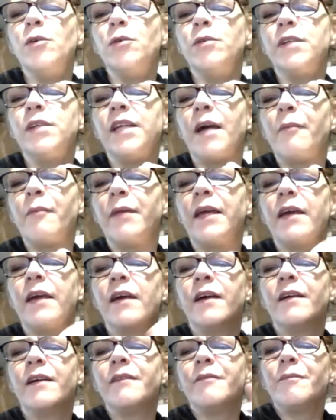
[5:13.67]
yummy.
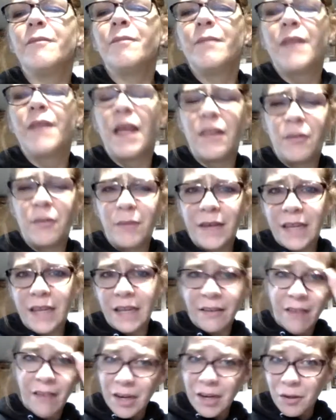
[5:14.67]
At the
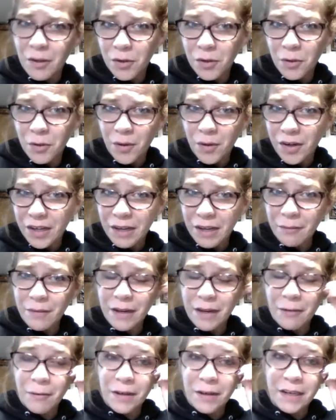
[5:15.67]
beginning of it, I know you're working,
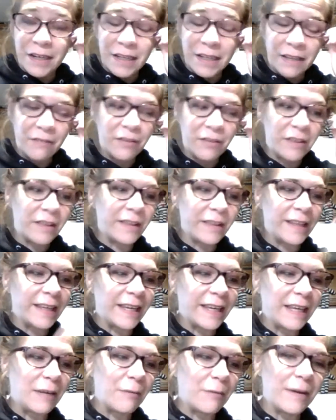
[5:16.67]
but I wanted to give you the
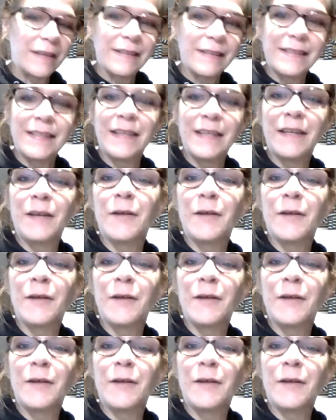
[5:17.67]
link anyways.